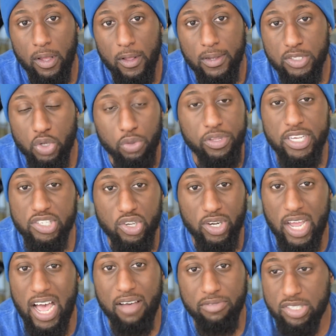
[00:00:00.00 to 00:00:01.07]
So these are
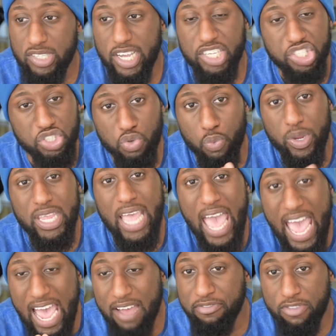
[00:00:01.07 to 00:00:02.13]
conversations we
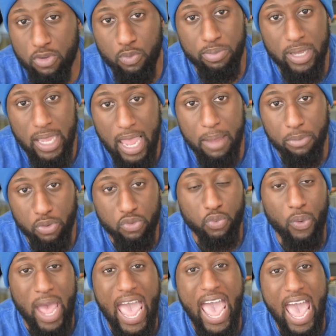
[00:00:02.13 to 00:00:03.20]
have to be able to
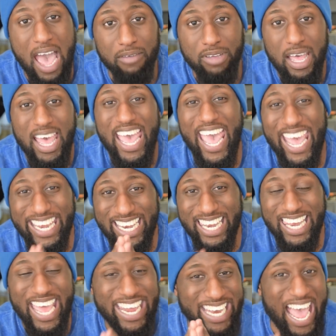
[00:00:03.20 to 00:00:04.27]
have and
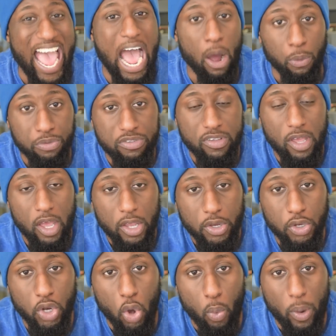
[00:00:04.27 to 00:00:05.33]
let out,
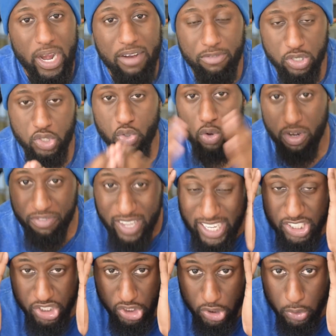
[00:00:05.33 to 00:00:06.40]
you know, whatever sort of
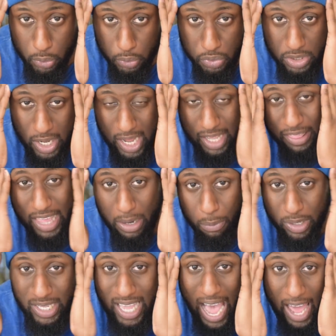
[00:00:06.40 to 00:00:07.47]
issues that
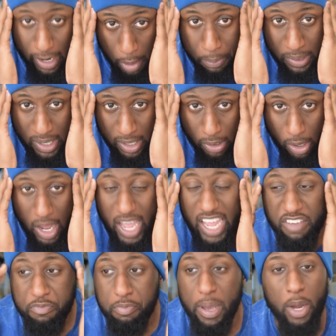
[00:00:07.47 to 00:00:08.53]
we got up here.
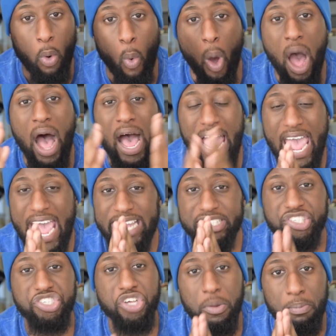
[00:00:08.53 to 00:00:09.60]
If Benoit had
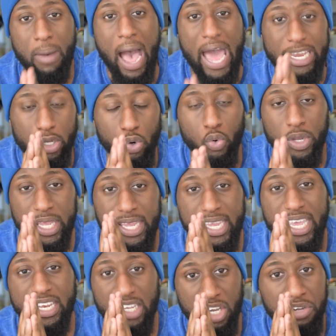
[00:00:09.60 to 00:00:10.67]
somebody who he
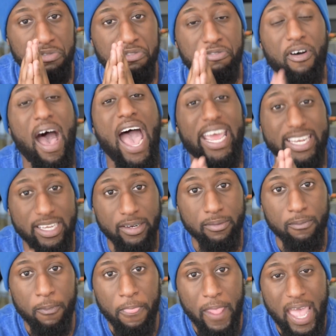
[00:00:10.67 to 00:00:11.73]
can confide
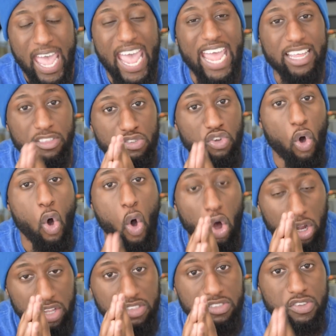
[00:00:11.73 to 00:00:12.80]
in and
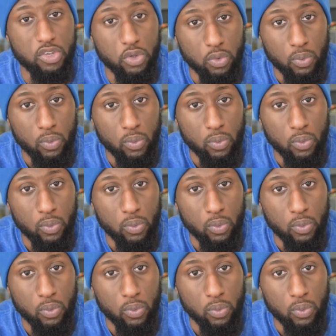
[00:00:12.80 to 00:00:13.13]
talk to